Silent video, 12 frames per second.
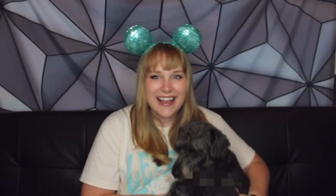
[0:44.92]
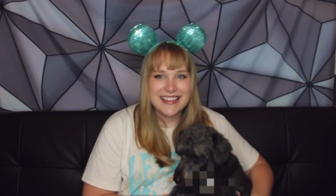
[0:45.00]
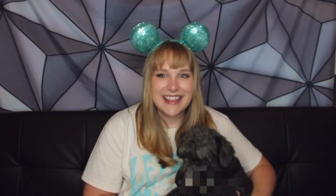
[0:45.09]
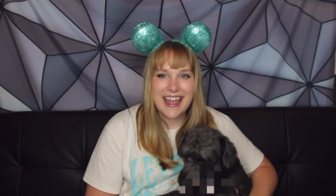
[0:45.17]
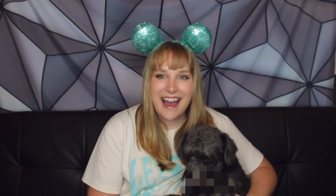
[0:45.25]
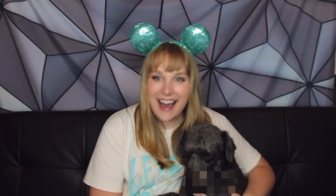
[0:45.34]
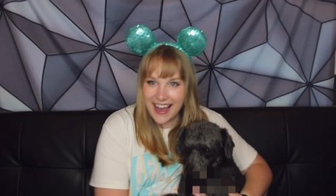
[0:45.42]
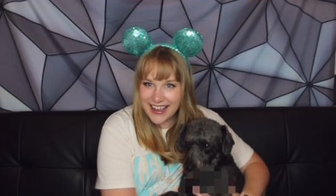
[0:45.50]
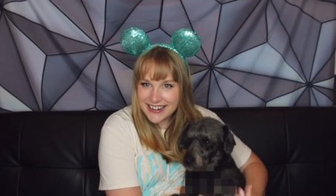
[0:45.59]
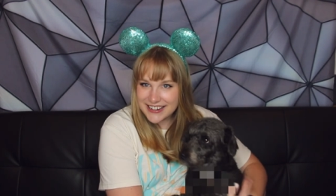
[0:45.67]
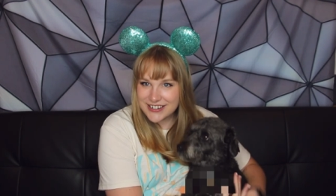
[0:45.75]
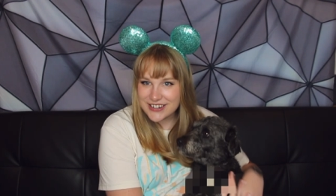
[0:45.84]
Say
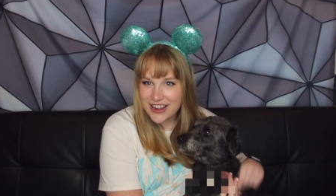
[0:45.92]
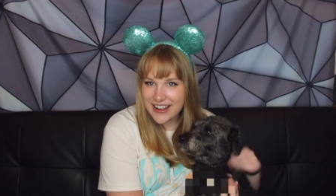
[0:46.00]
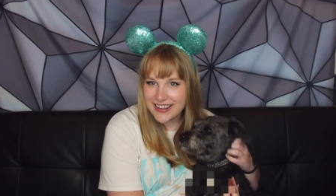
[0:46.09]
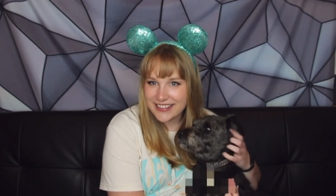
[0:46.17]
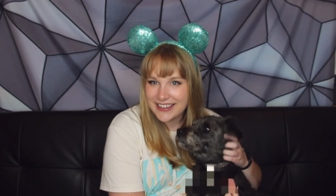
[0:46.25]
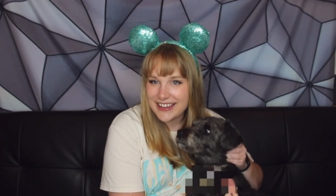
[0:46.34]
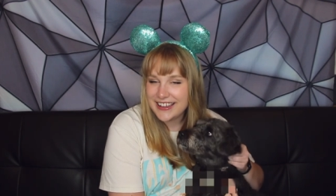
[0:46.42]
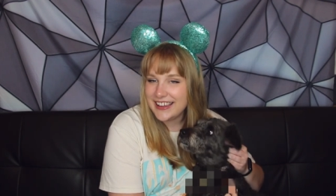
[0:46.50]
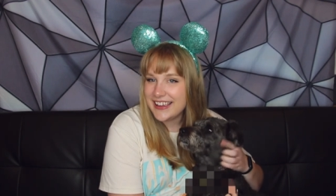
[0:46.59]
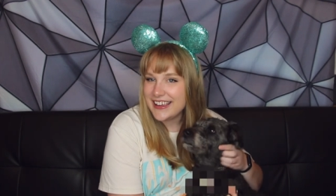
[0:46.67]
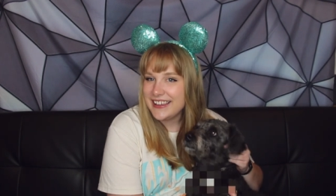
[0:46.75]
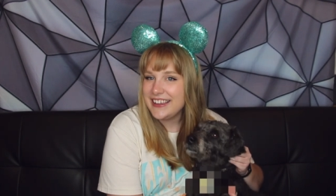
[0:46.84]
hi to
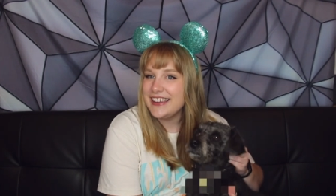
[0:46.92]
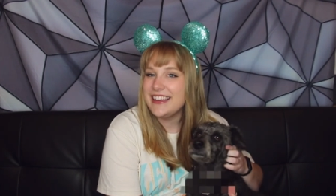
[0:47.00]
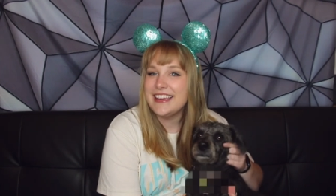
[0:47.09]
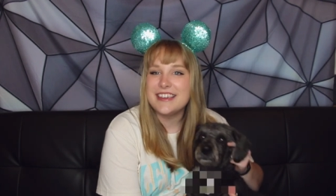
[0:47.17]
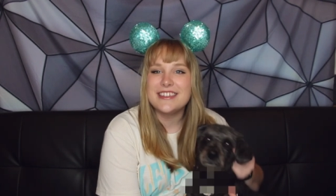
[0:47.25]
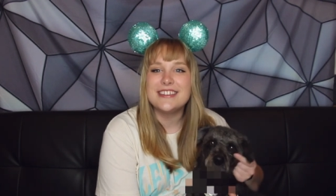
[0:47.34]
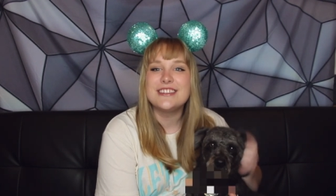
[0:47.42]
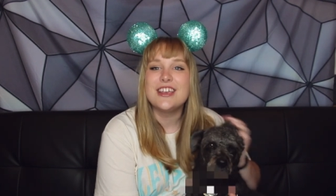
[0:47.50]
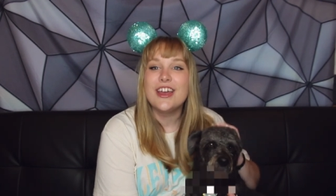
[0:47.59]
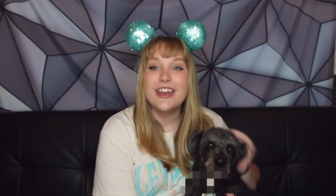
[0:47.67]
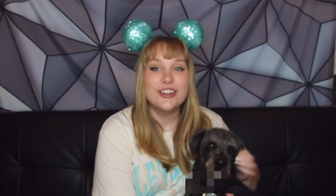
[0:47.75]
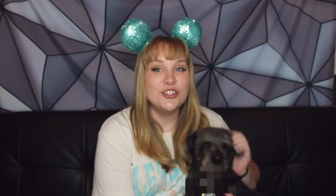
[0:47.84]
Charlie. He is
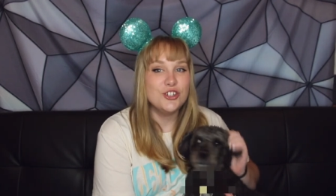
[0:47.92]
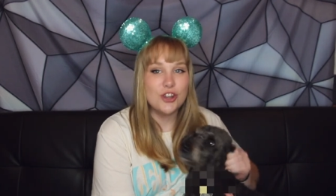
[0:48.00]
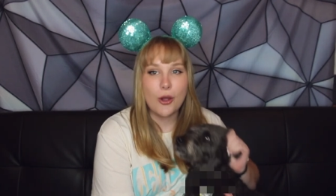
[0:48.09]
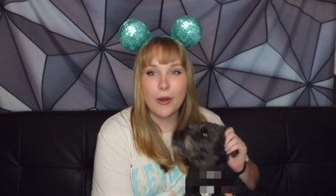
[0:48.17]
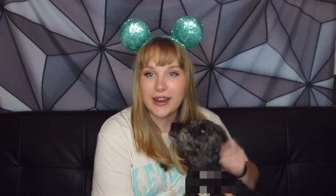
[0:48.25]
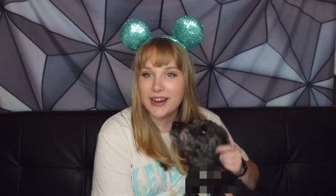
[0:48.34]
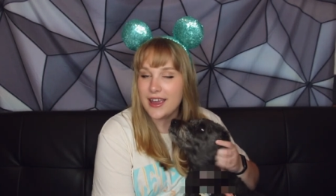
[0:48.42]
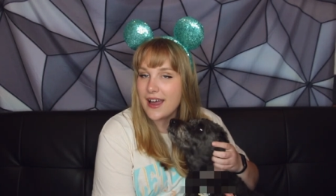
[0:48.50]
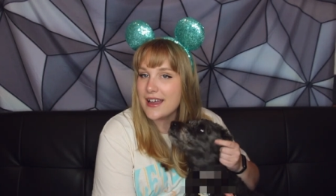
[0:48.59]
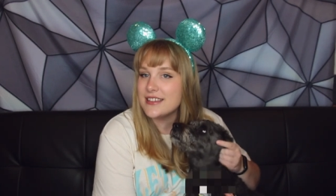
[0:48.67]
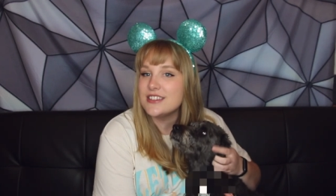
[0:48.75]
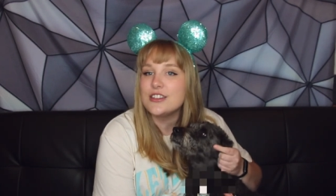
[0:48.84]
joining
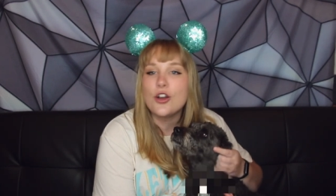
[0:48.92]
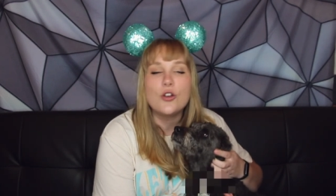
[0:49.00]
us.